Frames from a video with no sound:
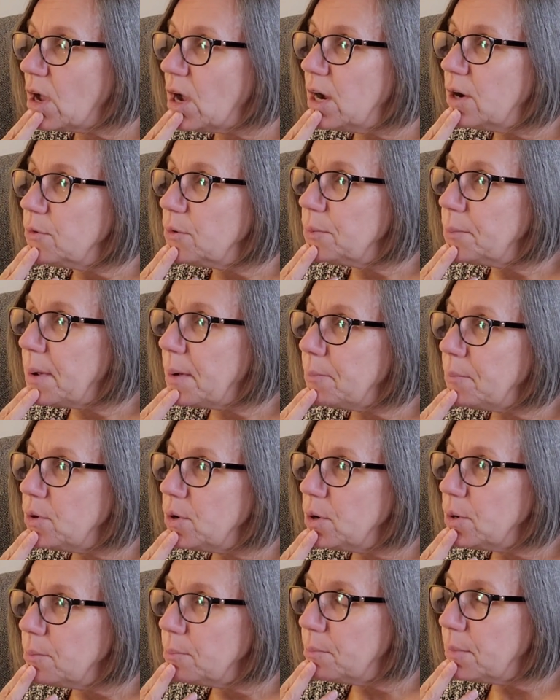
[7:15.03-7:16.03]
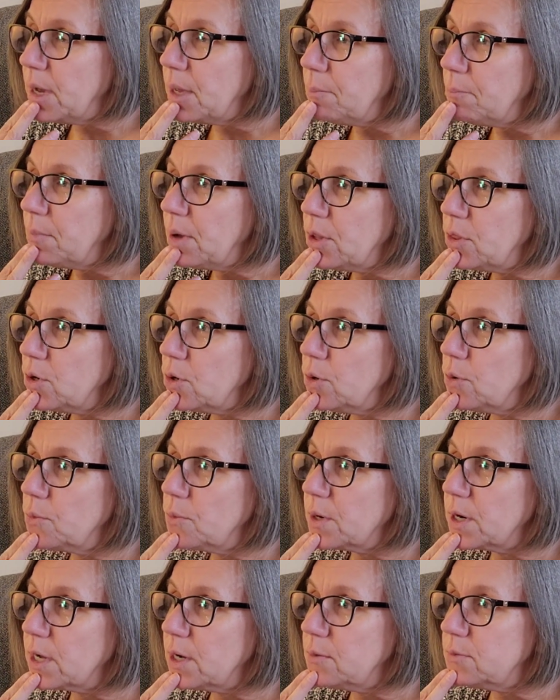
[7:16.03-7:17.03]
remember my mother
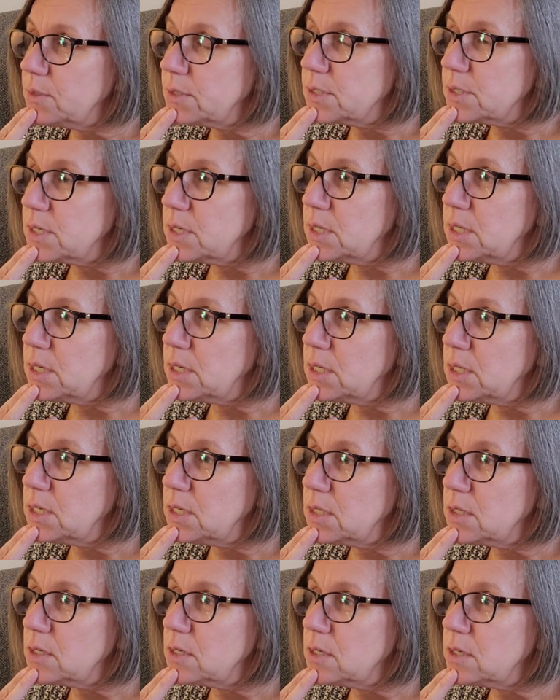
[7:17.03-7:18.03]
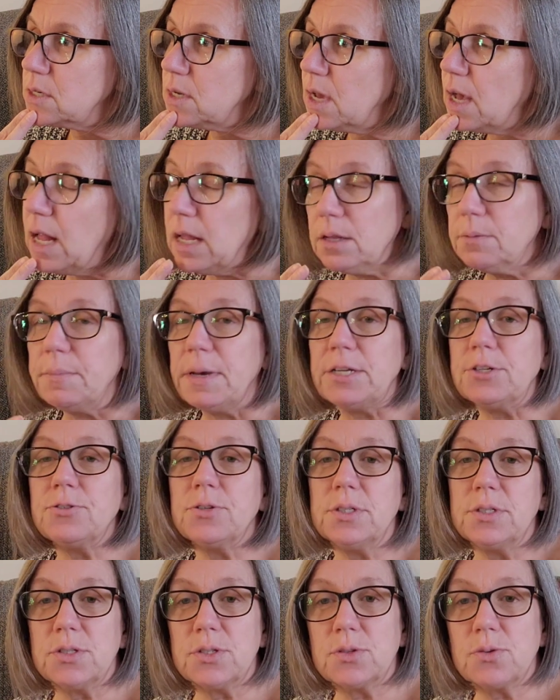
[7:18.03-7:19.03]
when I was in
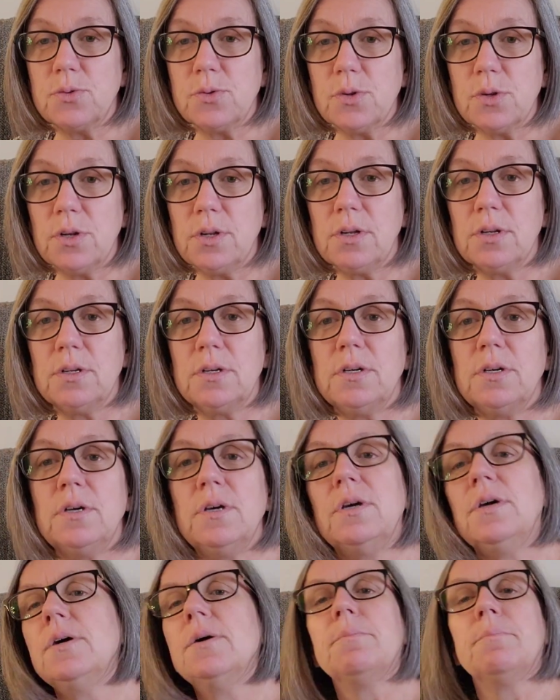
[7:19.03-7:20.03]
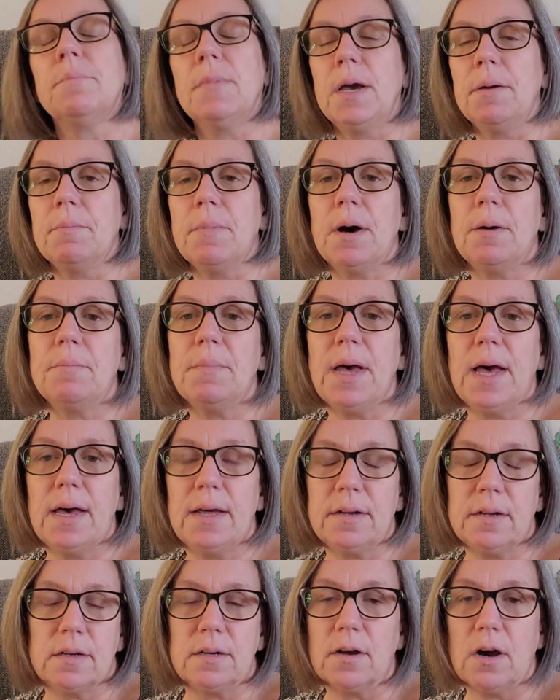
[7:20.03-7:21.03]
elementary school, my mom
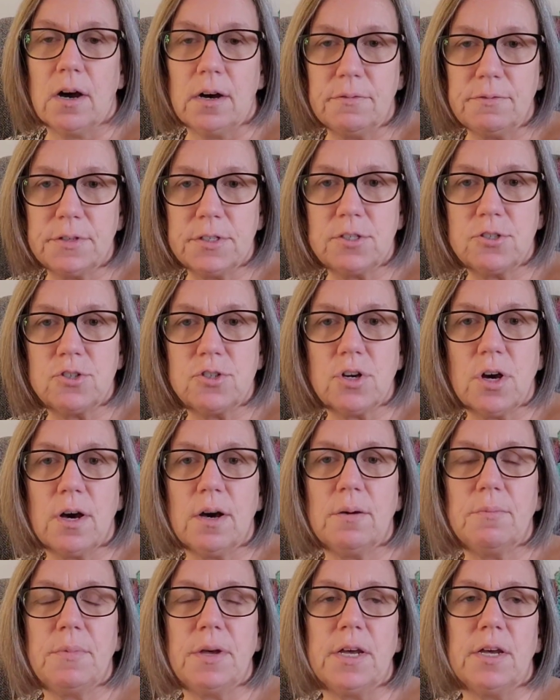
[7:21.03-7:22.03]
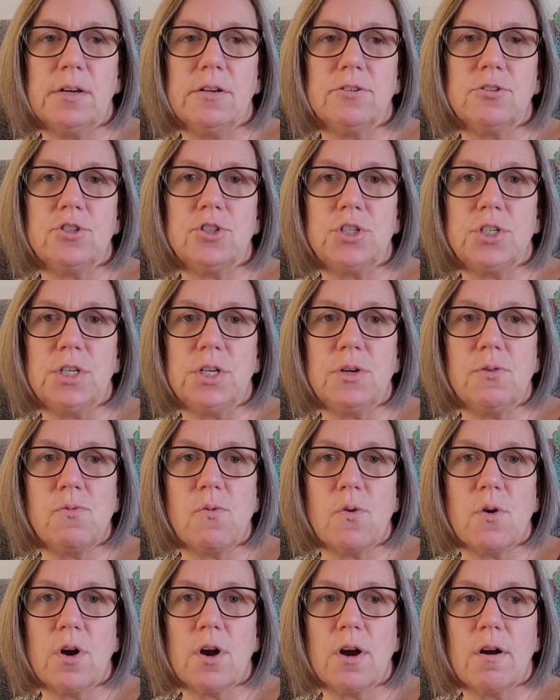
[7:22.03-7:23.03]
had an office job and she
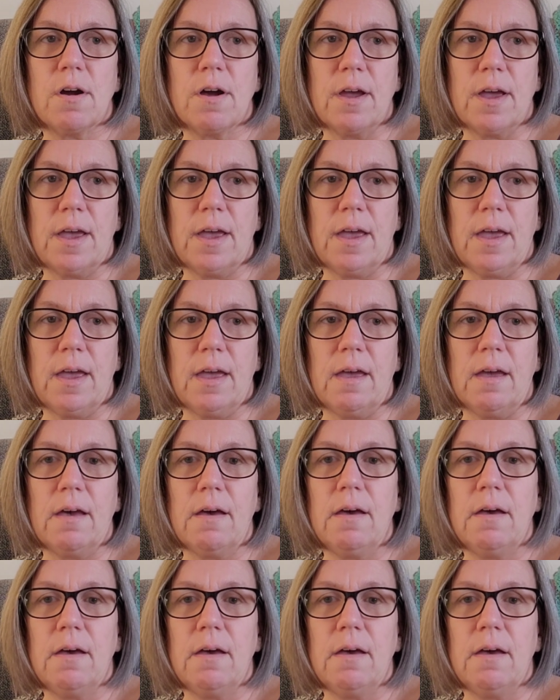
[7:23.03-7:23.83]
wore a